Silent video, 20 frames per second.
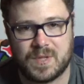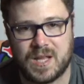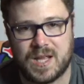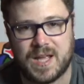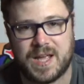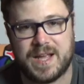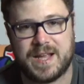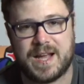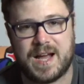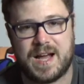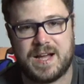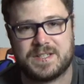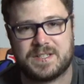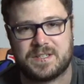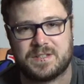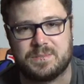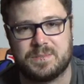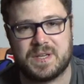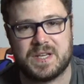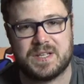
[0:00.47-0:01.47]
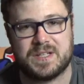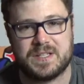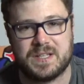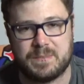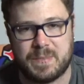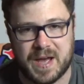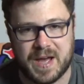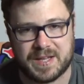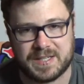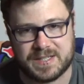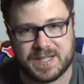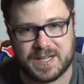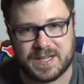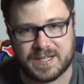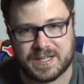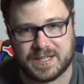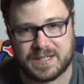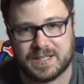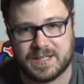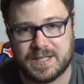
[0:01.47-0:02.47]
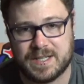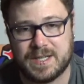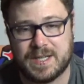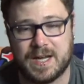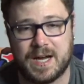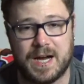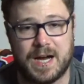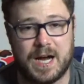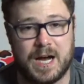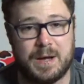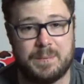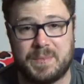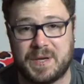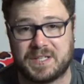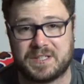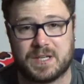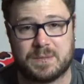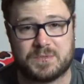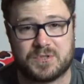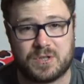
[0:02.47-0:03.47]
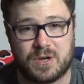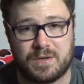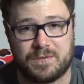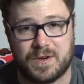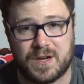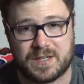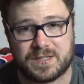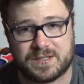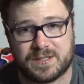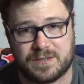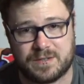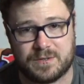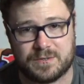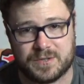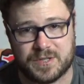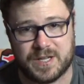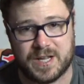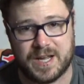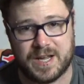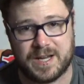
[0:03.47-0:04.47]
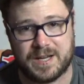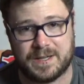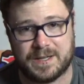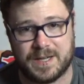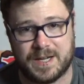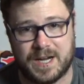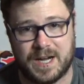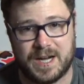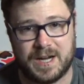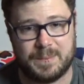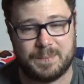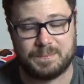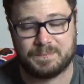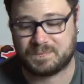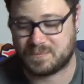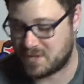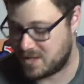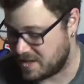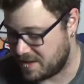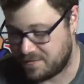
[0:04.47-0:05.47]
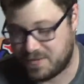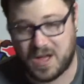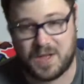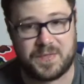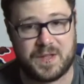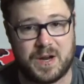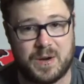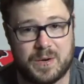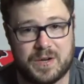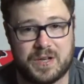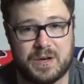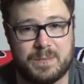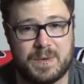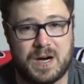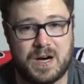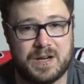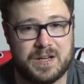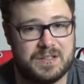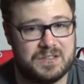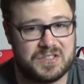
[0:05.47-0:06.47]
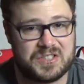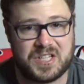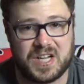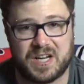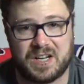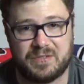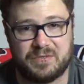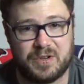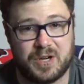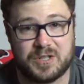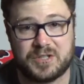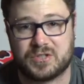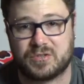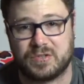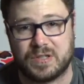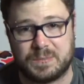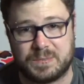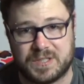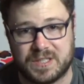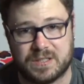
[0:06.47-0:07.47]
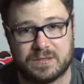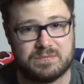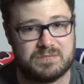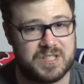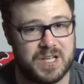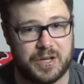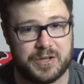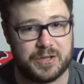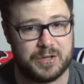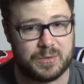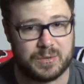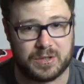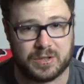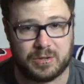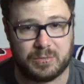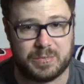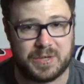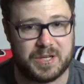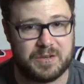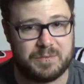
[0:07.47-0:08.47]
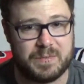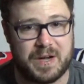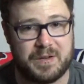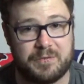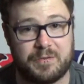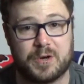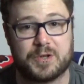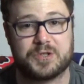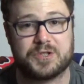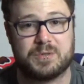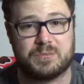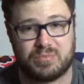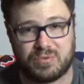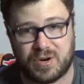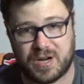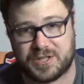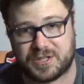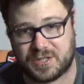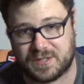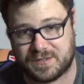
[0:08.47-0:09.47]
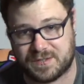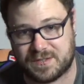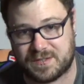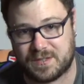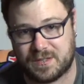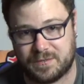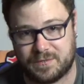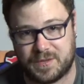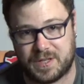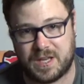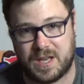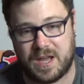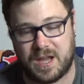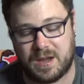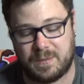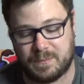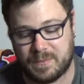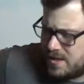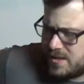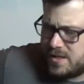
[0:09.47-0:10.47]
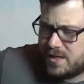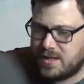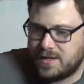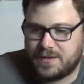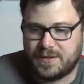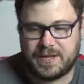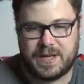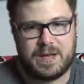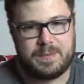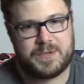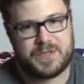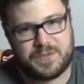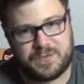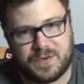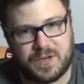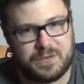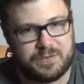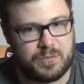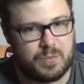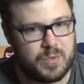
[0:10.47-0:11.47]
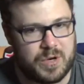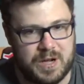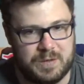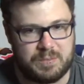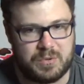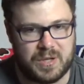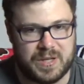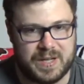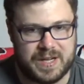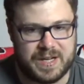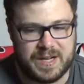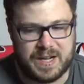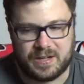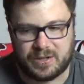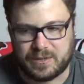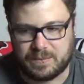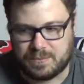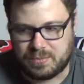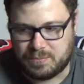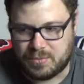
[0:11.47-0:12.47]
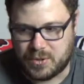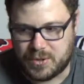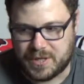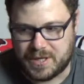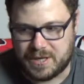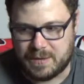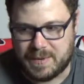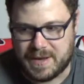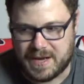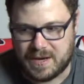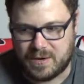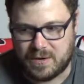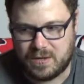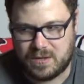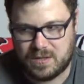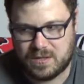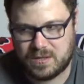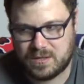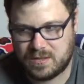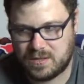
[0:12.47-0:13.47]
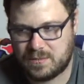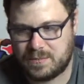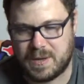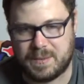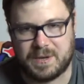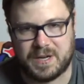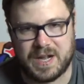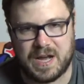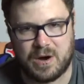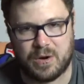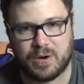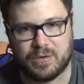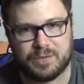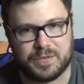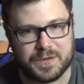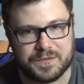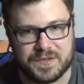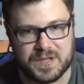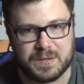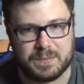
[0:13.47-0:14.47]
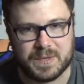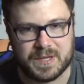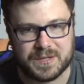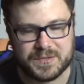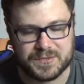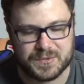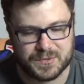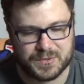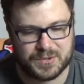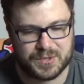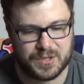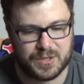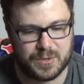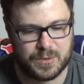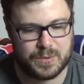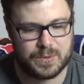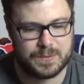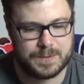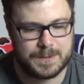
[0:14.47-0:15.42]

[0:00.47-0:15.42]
Hey guys, it's me, D-Pad Danny. I picked up Star Fox Zero today. I thought that I would come on and just kind of unscripted tell you a little bit of my first impressions of the game. The game is fun from what I played. I only put in about maybe an hour and 15 minutes or so.